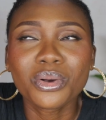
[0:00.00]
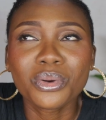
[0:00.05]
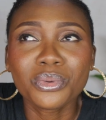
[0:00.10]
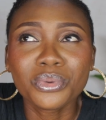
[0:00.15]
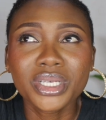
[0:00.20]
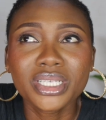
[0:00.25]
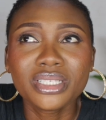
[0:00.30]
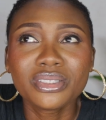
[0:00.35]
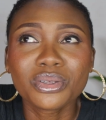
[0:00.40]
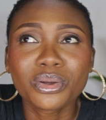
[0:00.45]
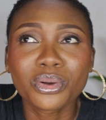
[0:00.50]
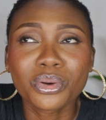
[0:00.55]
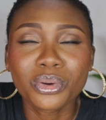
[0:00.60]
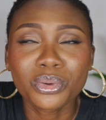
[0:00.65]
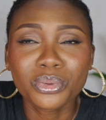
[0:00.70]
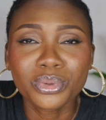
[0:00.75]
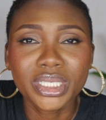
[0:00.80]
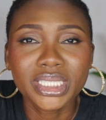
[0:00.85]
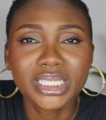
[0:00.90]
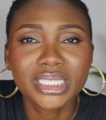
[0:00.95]
always,
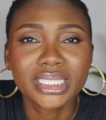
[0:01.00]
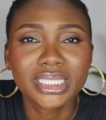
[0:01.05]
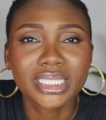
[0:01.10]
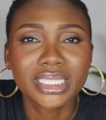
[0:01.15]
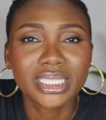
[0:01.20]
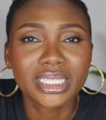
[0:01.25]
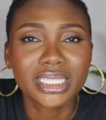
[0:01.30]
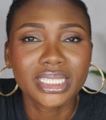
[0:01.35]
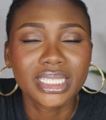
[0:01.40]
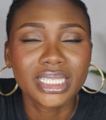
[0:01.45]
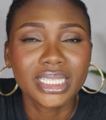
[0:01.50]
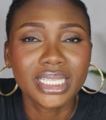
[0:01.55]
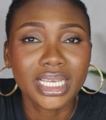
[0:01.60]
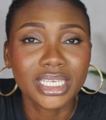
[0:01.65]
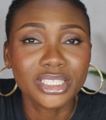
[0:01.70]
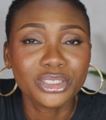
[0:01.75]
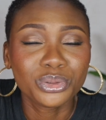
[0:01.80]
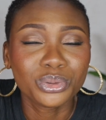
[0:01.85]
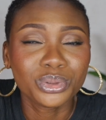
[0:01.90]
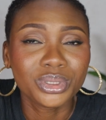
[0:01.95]
always
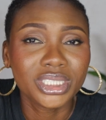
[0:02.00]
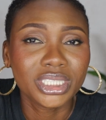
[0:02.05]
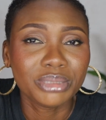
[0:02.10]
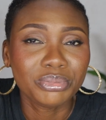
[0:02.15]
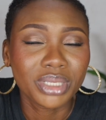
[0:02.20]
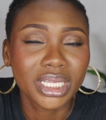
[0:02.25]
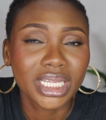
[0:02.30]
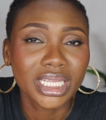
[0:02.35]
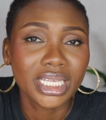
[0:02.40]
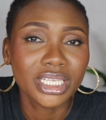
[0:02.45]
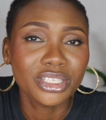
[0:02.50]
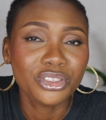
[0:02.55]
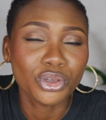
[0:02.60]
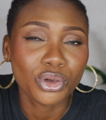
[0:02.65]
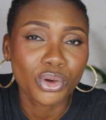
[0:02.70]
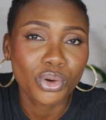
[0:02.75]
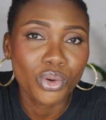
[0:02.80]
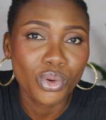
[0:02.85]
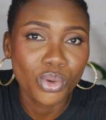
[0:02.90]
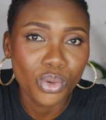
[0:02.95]
learn to deep clean
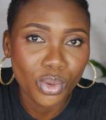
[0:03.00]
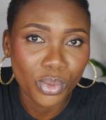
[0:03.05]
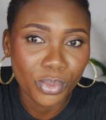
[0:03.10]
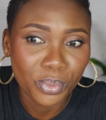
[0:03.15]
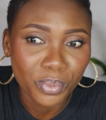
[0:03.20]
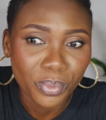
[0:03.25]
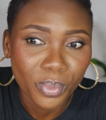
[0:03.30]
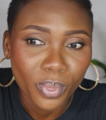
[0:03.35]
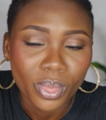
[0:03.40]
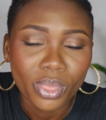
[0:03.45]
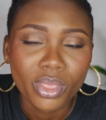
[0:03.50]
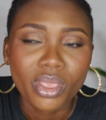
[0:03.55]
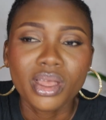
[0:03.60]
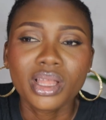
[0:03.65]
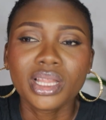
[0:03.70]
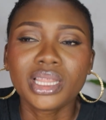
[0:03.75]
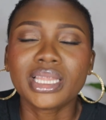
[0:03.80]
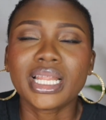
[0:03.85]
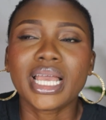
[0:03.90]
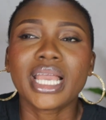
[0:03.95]
your home.
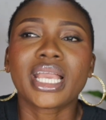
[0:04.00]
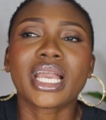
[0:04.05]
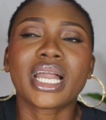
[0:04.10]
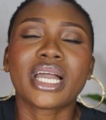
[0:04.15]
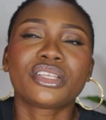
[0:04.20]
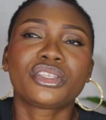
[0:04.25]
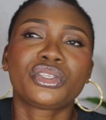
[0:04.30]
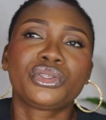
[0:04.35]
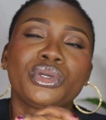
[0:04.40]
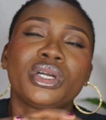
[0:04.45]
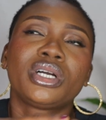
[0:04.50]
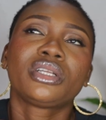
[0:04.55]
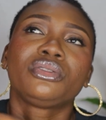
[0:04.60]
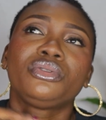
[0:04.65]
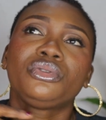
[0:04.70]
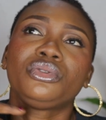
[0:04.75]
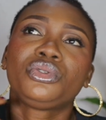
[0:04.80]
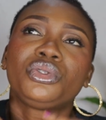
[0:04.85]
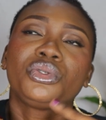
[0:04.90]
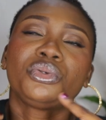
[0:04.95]
Like, as you are
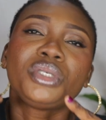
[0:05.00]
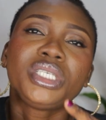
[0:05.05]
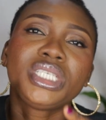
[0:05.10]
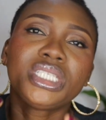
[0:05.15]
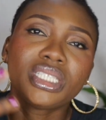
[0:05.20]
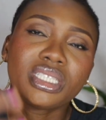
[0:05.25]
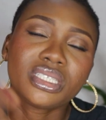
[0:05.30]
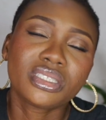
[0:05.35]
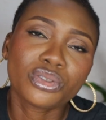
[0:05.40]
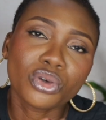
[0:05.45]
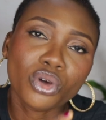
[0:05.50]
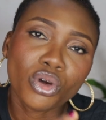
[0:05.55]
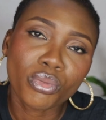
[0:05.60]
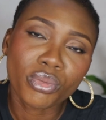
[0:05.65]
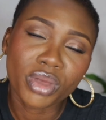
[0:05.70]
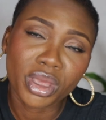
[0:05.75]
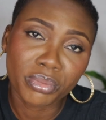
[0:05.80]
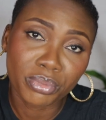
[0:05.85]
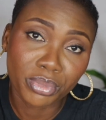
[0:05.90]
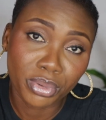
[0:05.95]
doing these
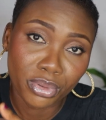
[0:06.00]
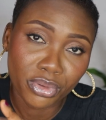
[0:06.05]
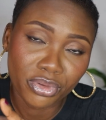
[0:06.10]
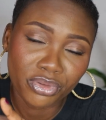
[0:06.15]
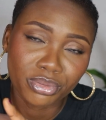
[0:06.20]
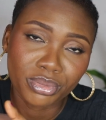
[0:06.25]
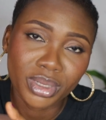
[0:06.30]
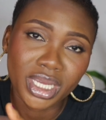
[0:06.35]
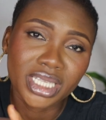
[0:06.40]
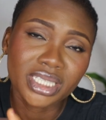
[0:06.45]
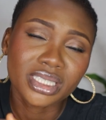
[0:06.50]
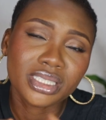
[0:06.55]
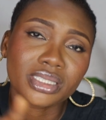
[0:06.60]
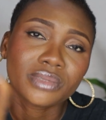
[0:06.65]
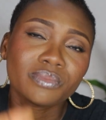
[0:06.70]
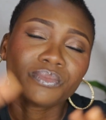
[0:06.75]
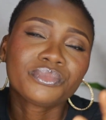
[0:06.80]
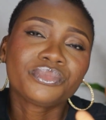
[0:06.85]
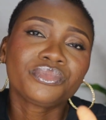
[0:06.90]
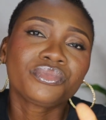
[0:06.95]
home improvements,